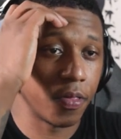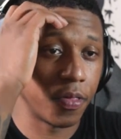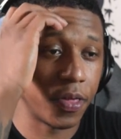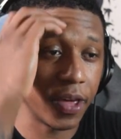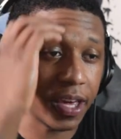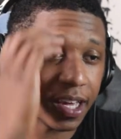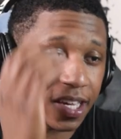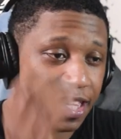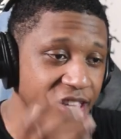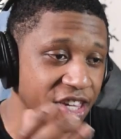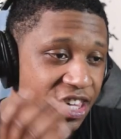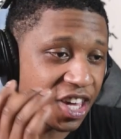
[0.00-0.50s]

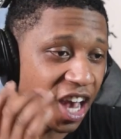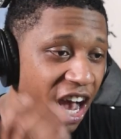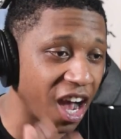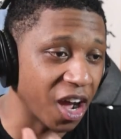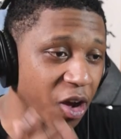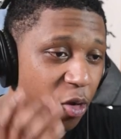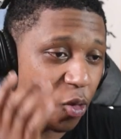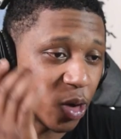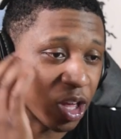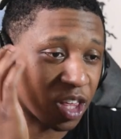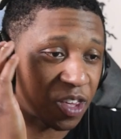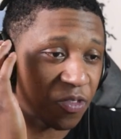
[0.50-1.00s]
This
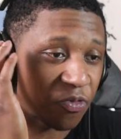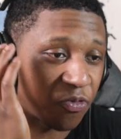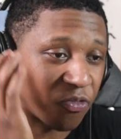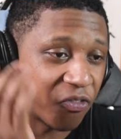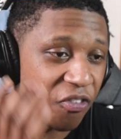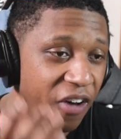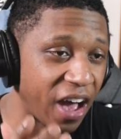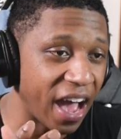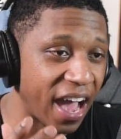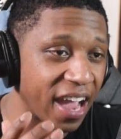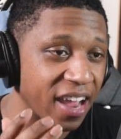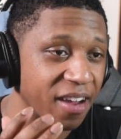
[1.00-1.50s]
junk was
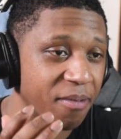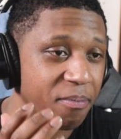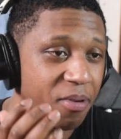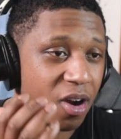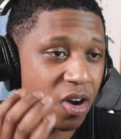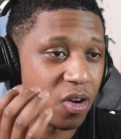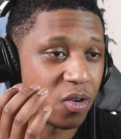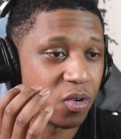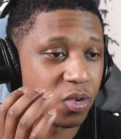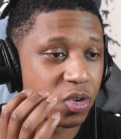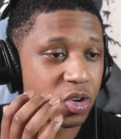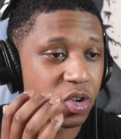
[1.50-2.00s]
fight,
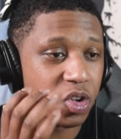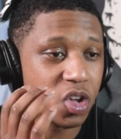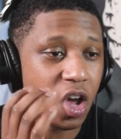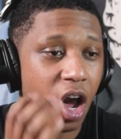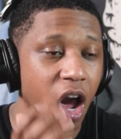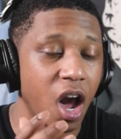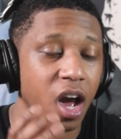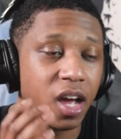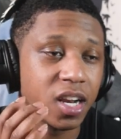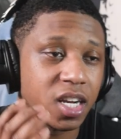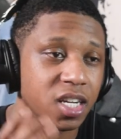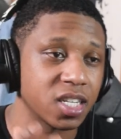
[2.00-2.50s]
bro. Do
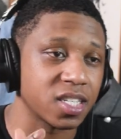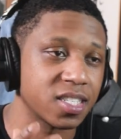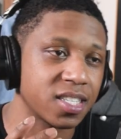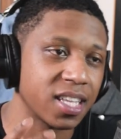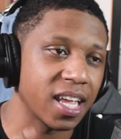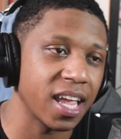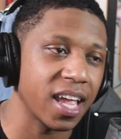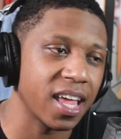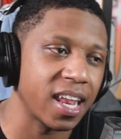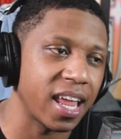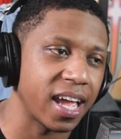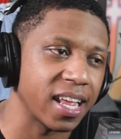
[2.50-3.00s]
y'all
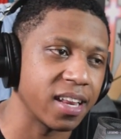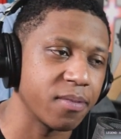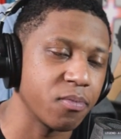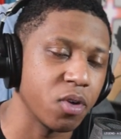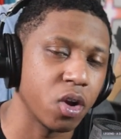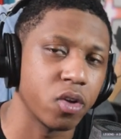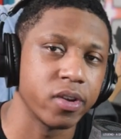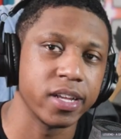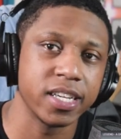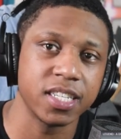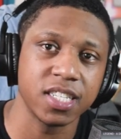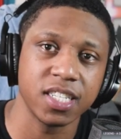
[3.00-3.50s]
understand? Like,
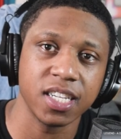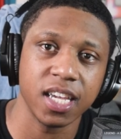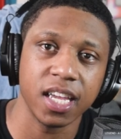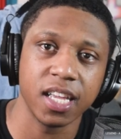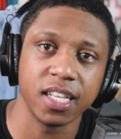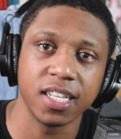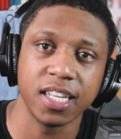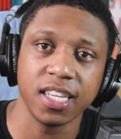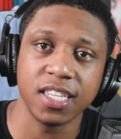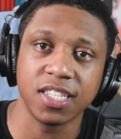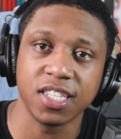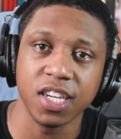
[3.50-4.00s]
bro, this
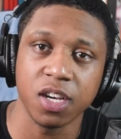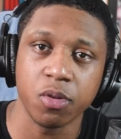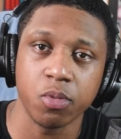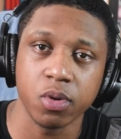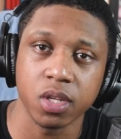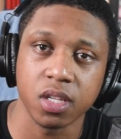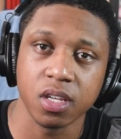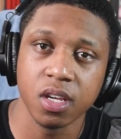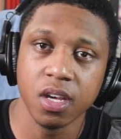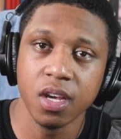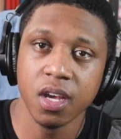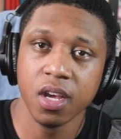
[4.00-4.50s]
this junk
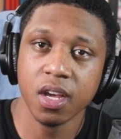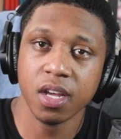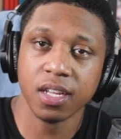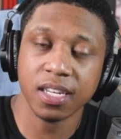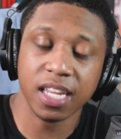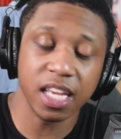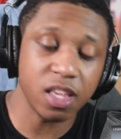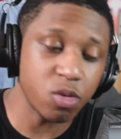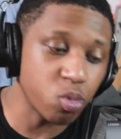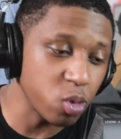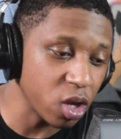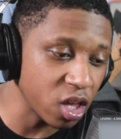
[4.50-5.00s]
was
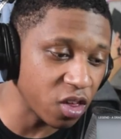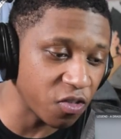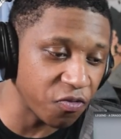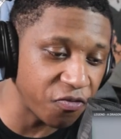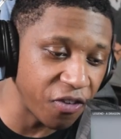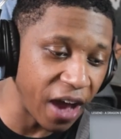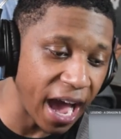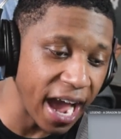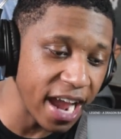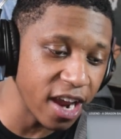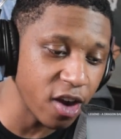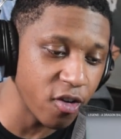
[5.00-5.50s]
this was
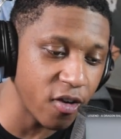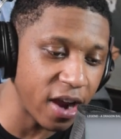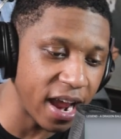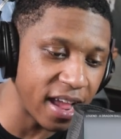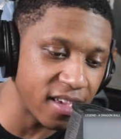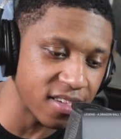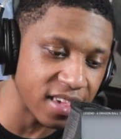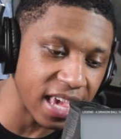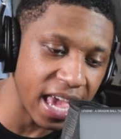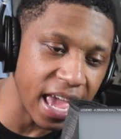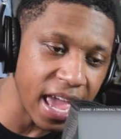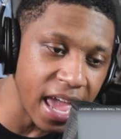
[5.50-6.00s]
fire
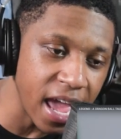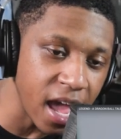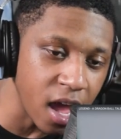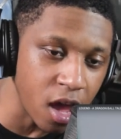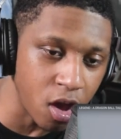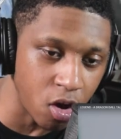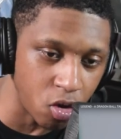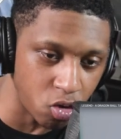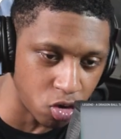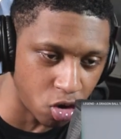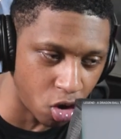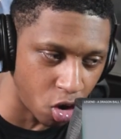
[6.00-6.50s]
as
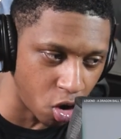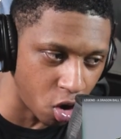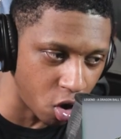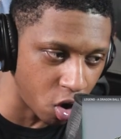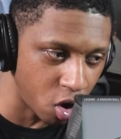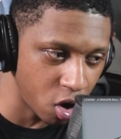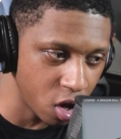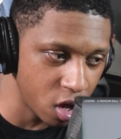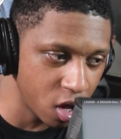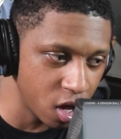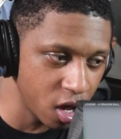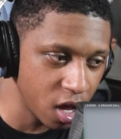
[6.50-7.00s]
hell,
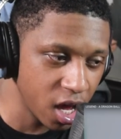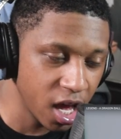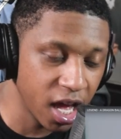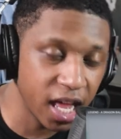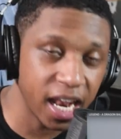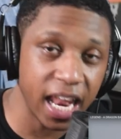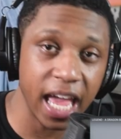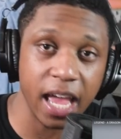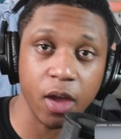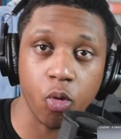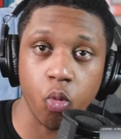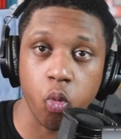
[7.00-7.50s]
y'all.
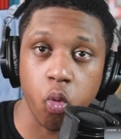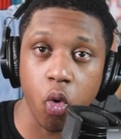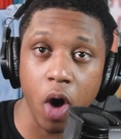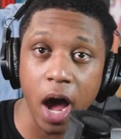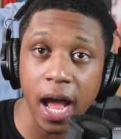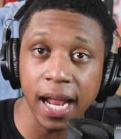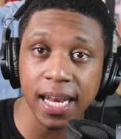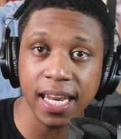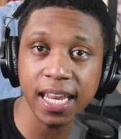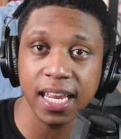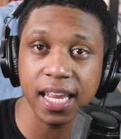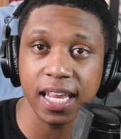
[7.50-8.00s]
Like,
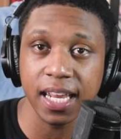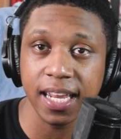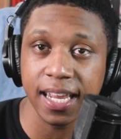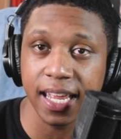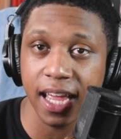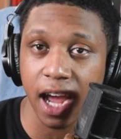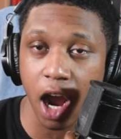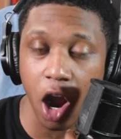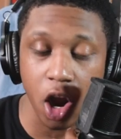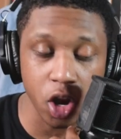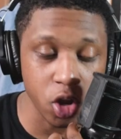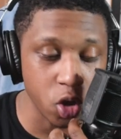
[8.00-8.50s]
what
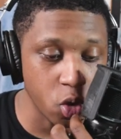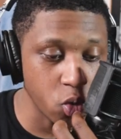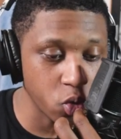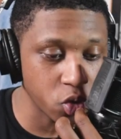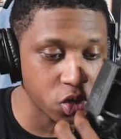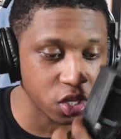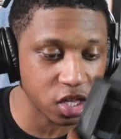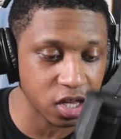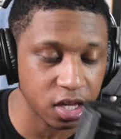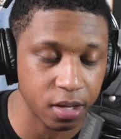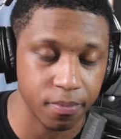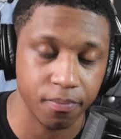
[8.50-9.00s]
are you,
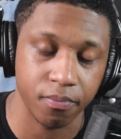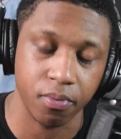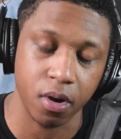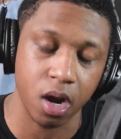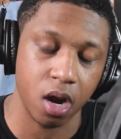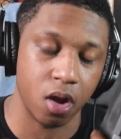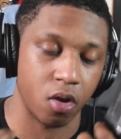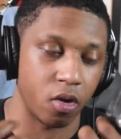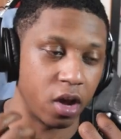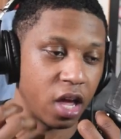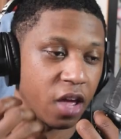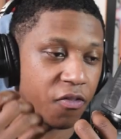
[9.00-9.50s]

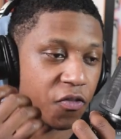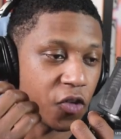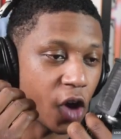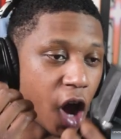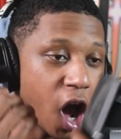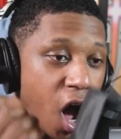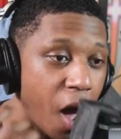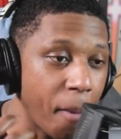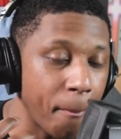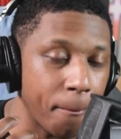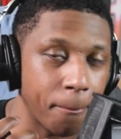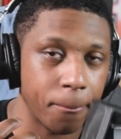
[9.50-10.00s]
bro? If
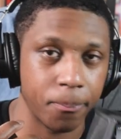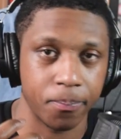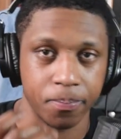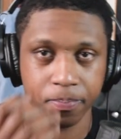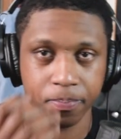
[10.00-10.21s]
y'all